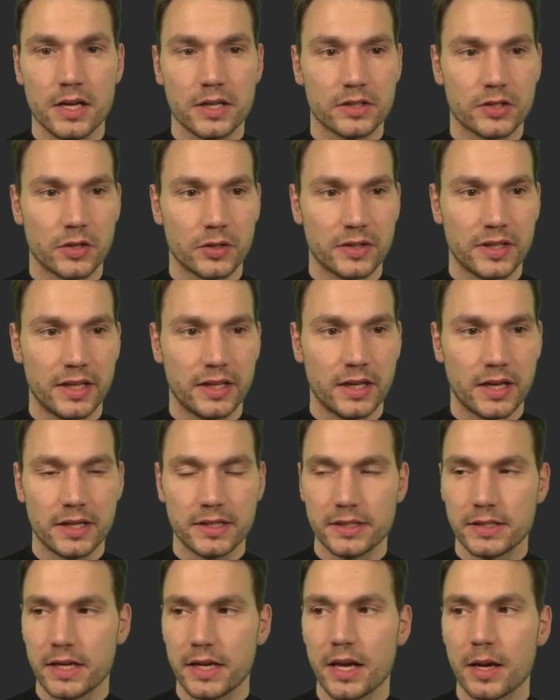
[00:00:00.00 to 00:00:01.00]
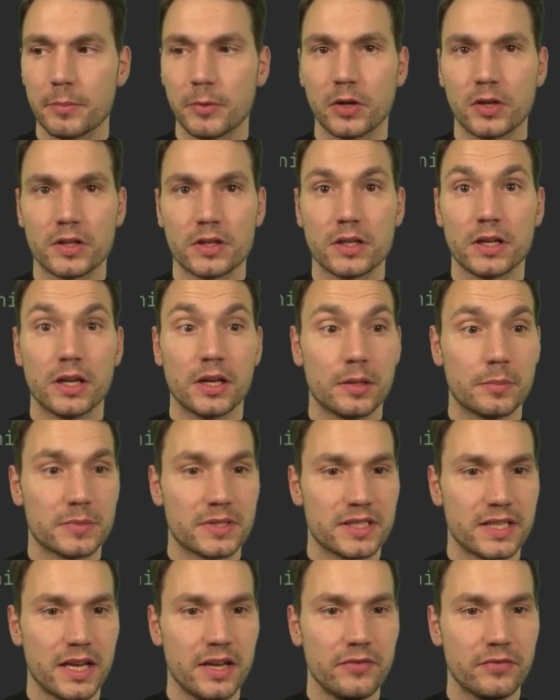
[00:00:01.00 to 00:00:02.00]
So then I say I'm gonna um,
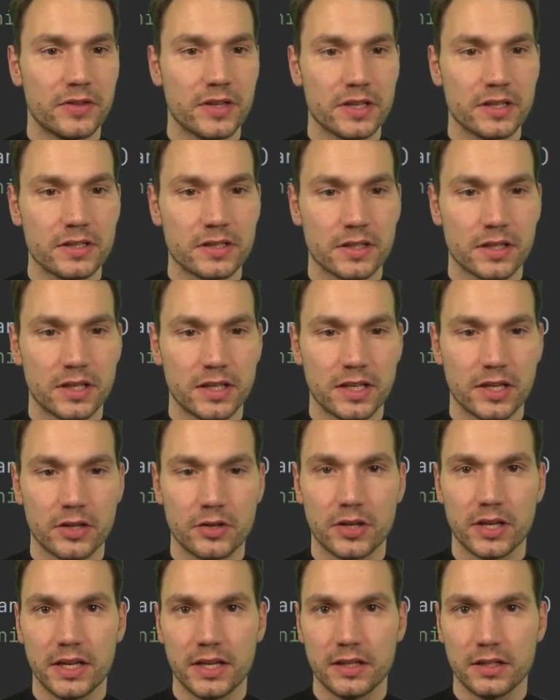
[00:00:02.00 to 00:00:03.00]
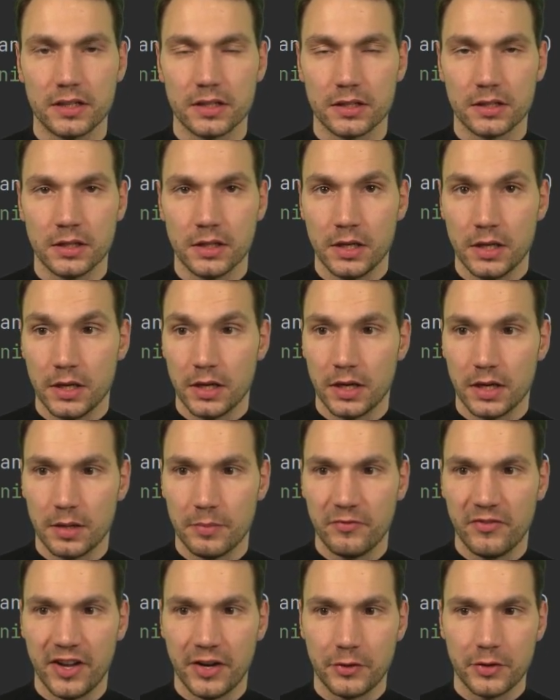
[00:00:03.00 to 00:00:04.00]
save this here in a
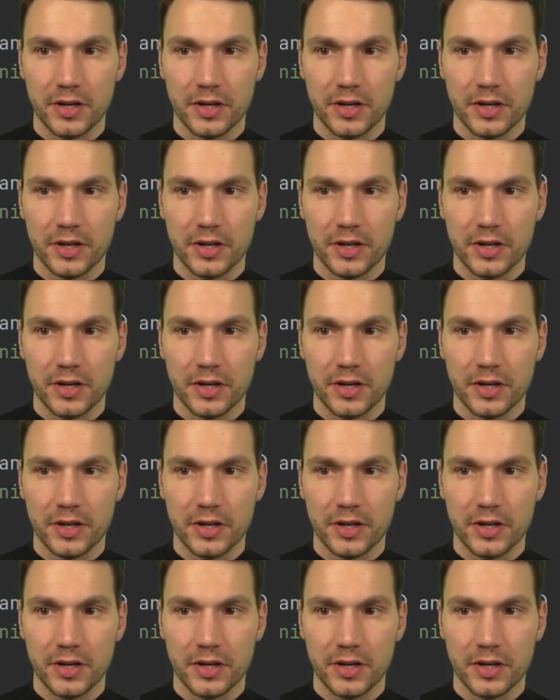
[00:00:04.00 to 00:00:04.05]
um,